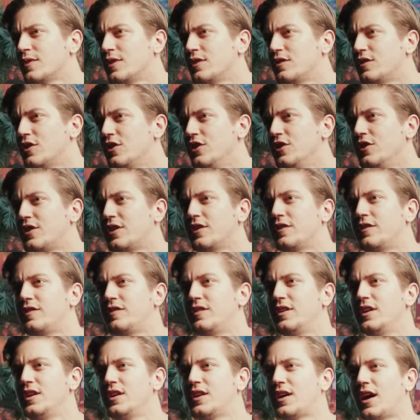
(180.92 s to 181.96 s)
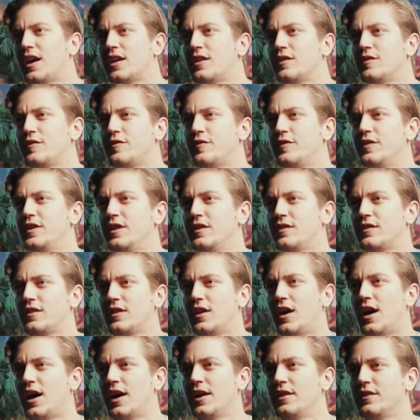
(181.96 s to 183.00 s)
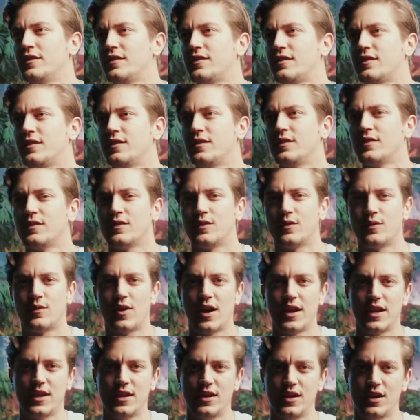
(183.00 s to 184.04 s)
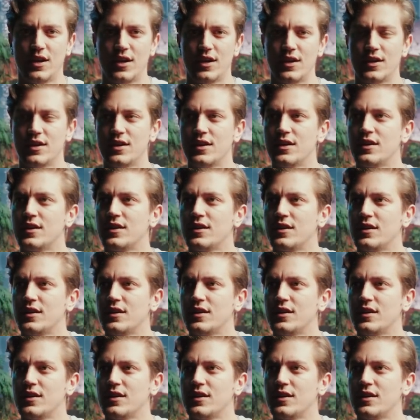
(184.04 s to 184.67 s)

So you can see kind of these lines right here.